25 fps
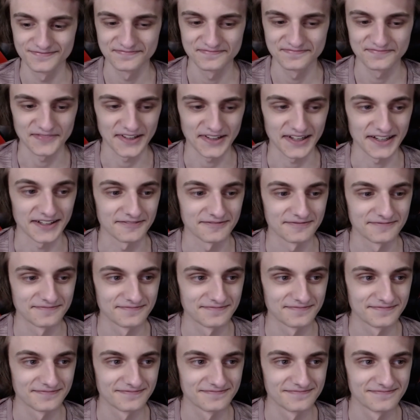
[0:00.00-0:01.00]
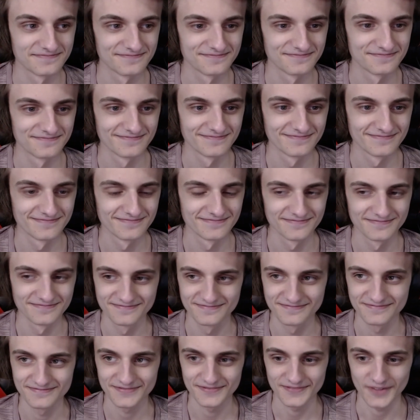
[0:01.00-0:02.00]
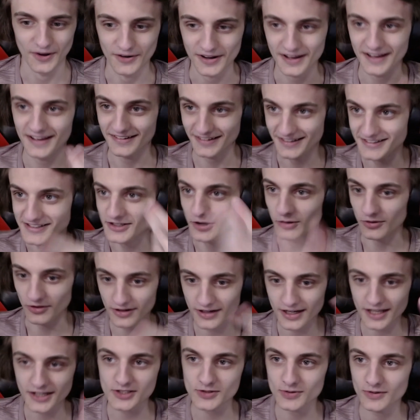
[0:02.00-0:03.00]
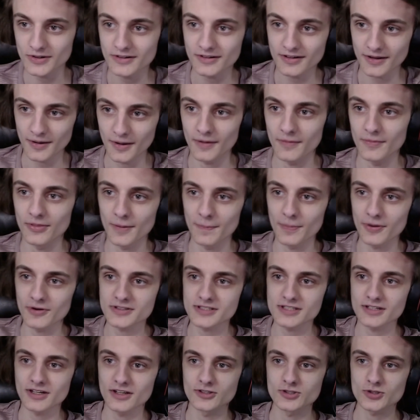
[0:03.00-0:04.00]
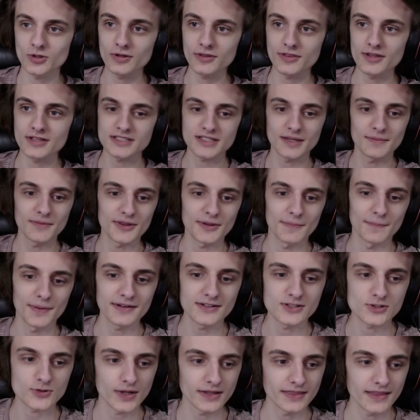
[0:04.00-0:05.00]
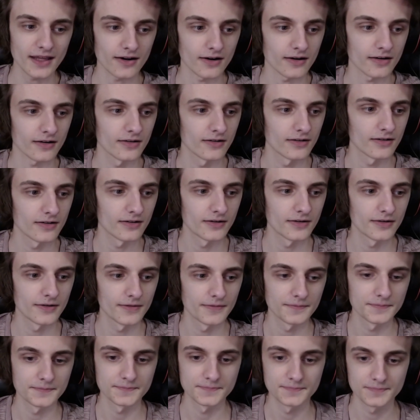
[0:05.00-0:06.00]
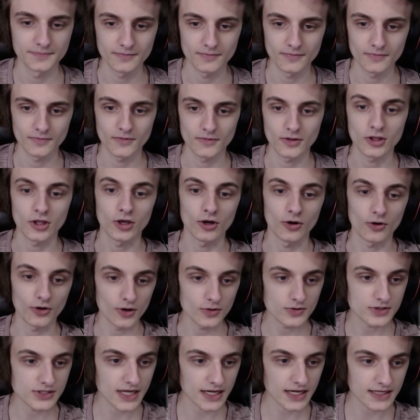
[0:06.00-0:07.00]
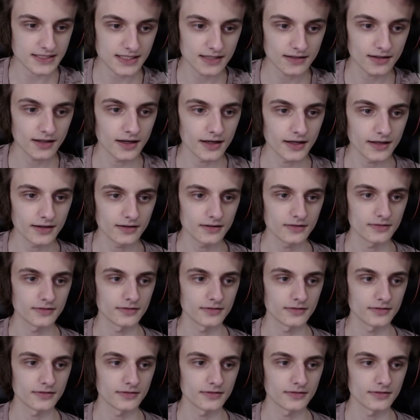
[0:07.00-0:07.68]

Wow. Okay, let's go to the next one. Uh, the person controlling this. Come on, the button's right there. Kyoko's next in line.